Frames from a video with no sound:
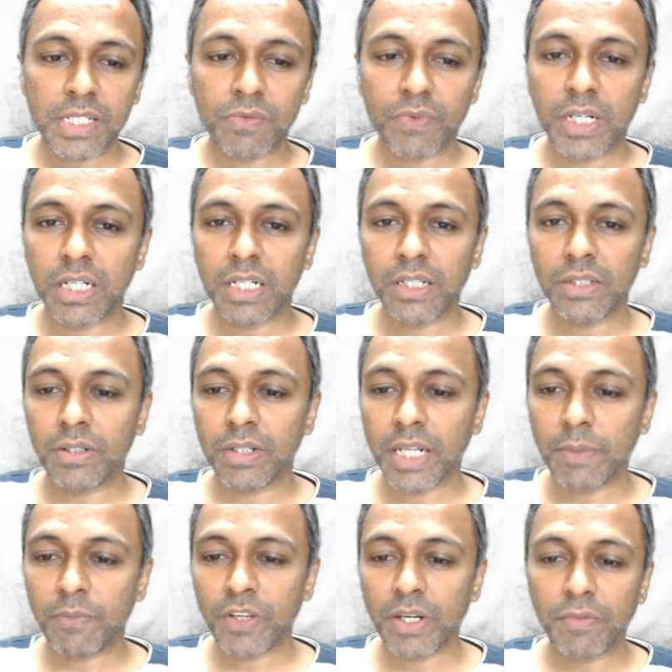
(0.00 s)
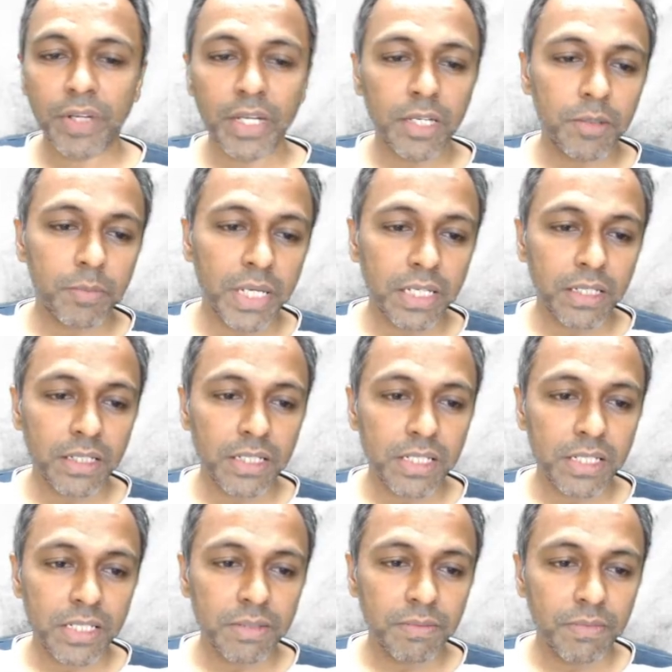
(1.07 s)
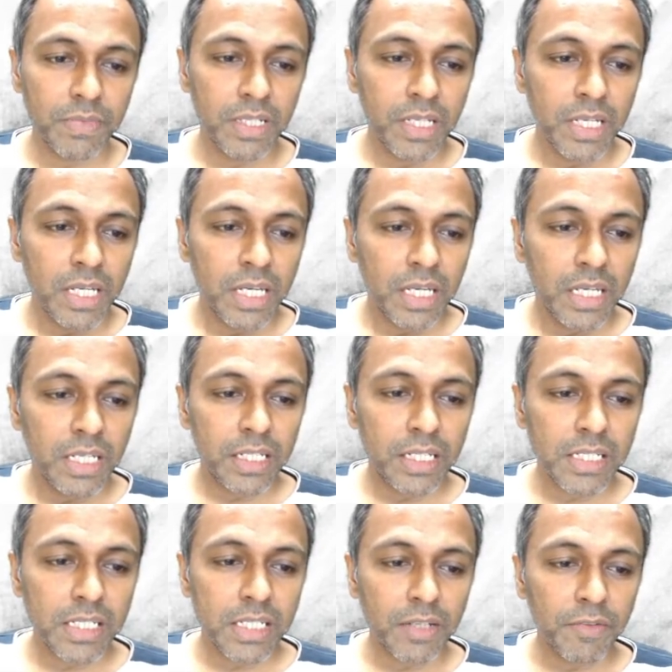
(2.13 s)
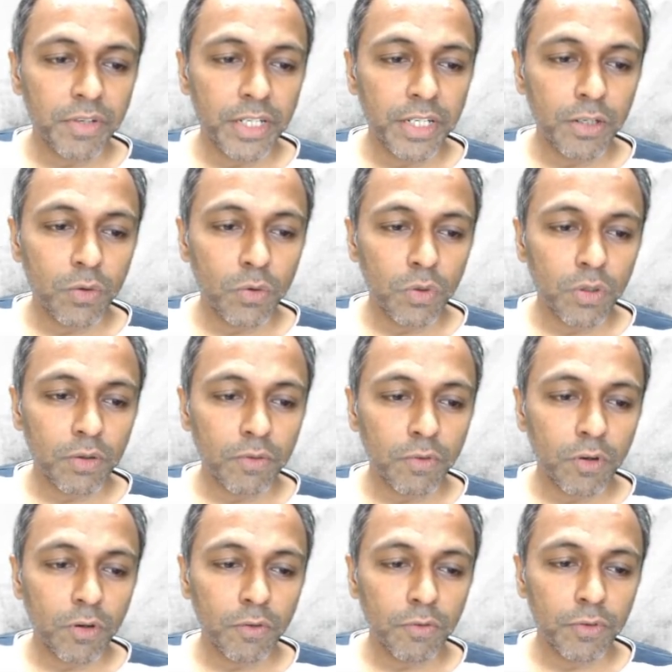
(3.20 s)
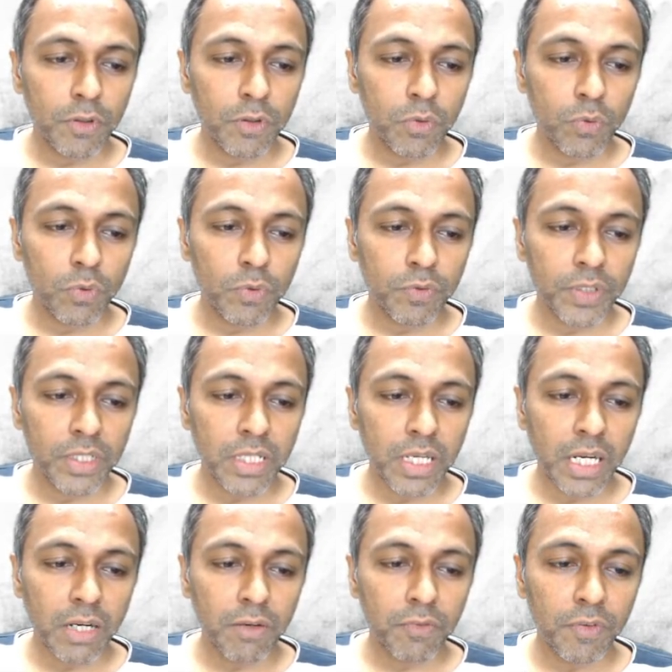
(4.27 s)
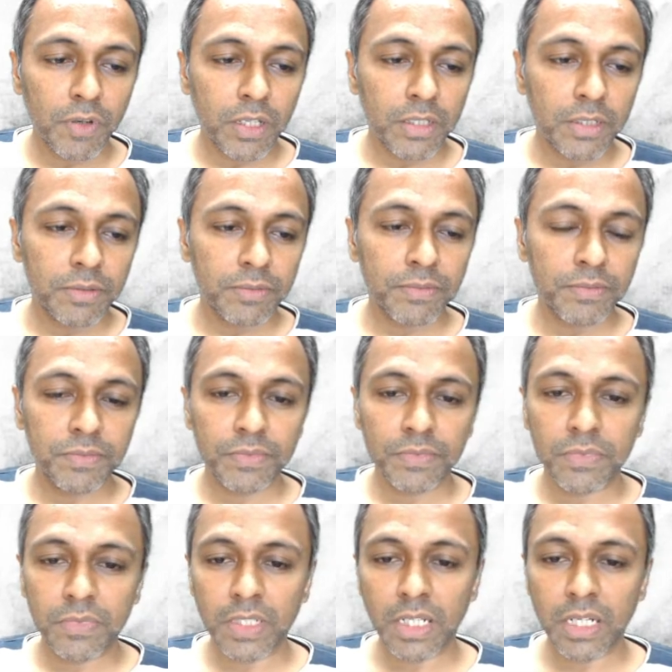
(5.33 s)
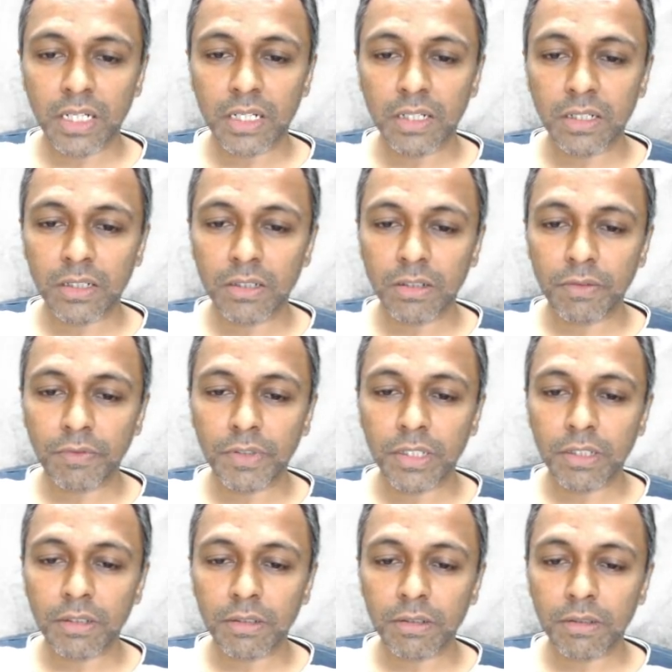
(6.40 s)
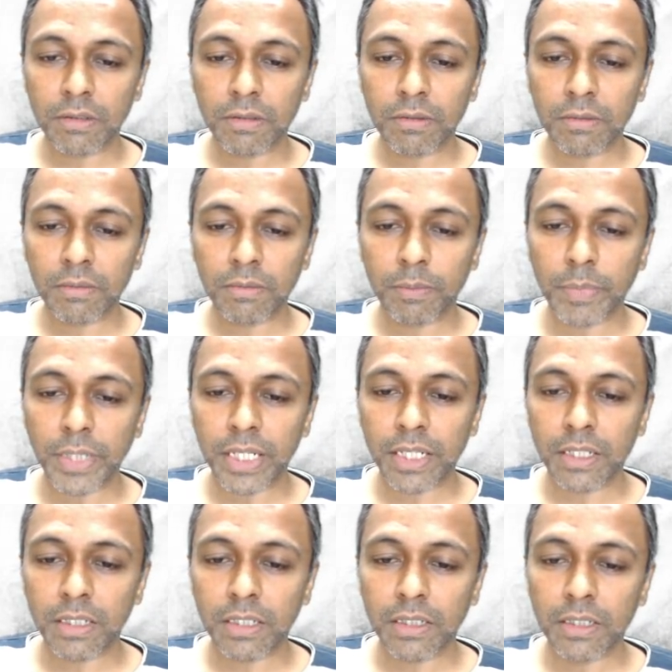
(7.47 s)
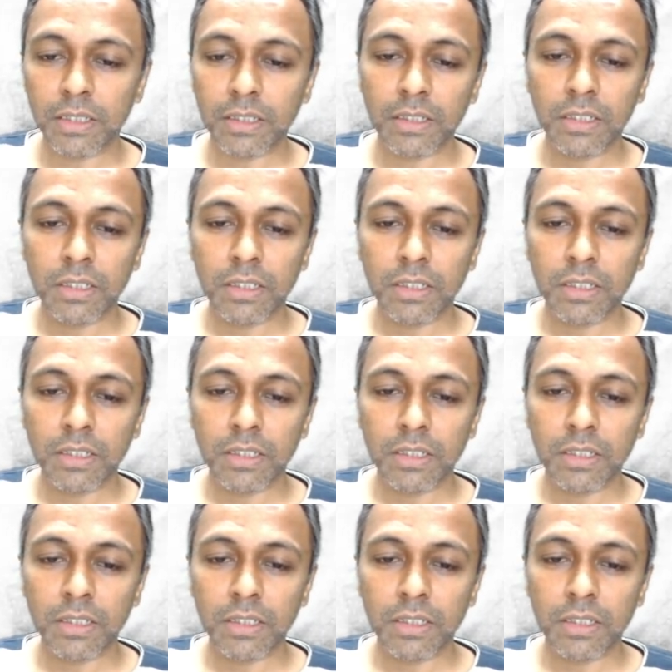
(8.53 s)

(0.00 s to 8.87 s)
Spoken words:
plus, one other time we have taken minus. Let us say we denote one of the root with alpha and another with beta.